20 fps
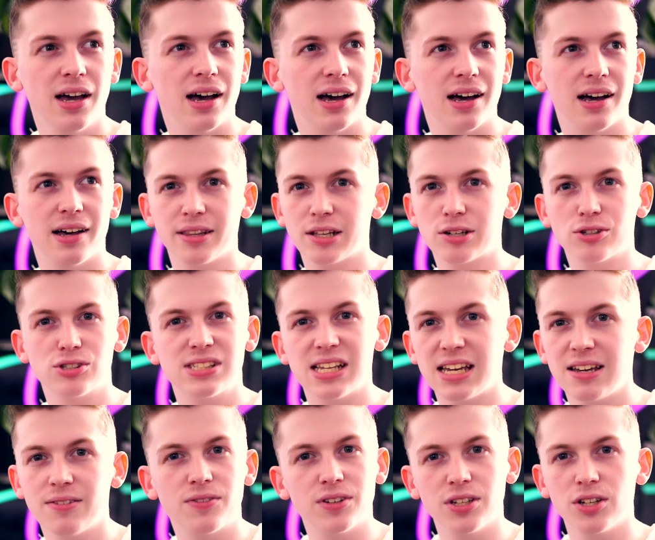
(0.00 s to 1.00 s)
that are
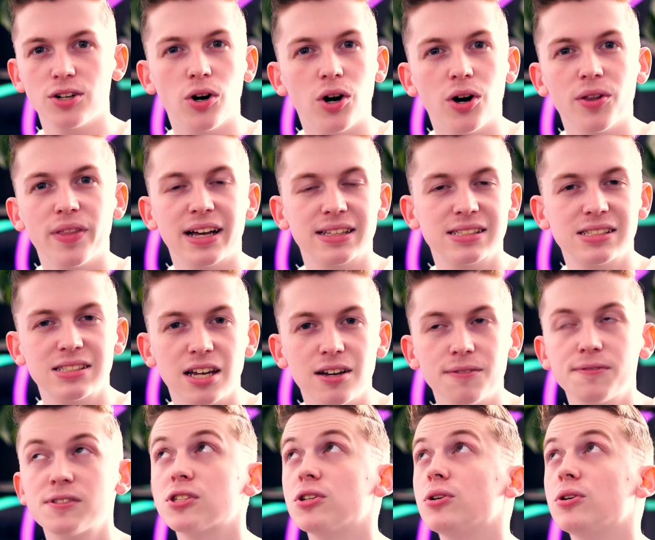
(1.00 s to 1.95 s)
safe and all that stuff.